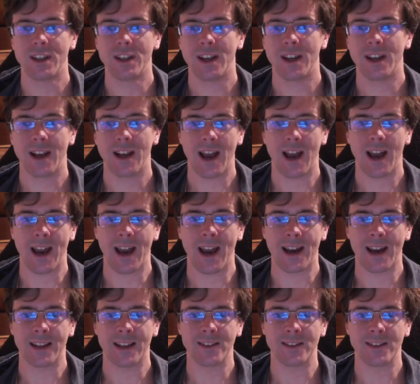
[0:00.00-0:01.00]

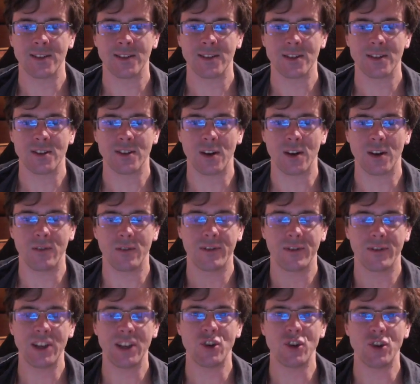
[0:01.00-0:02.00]
And so for
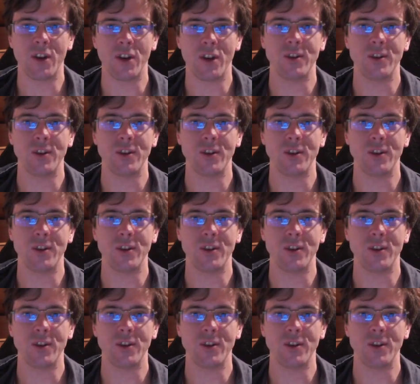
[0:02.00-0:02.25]
each note you